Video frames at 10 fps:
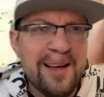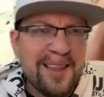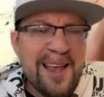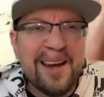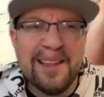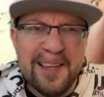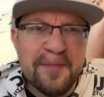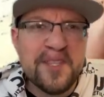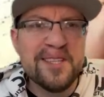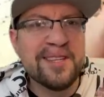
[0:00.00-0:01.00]
Then he
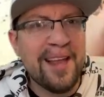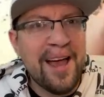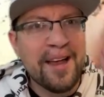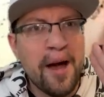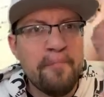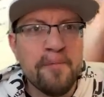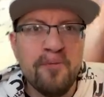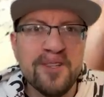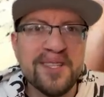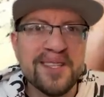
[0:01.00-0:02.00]
lifts his leg up and puts his